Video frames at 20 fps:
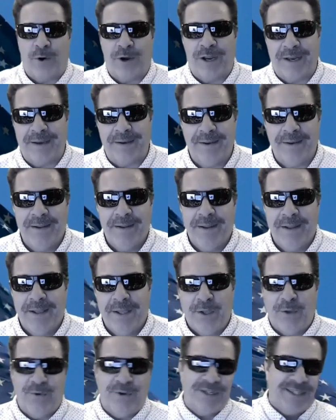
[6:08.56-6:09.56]
it.
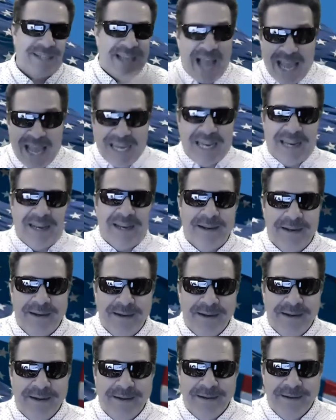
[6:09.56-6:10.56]
You decide it.
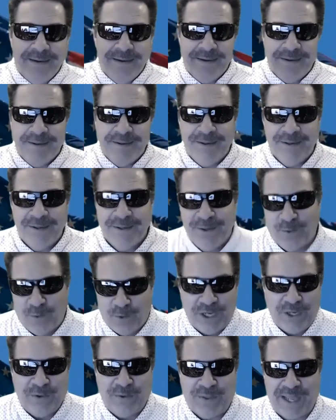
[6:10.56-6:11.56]
What
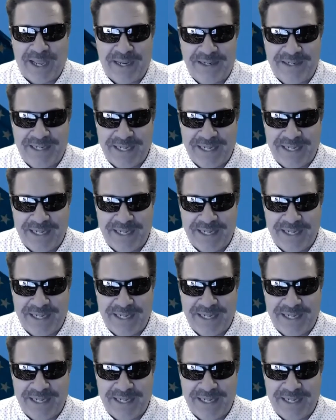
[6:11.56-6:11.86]
do you think?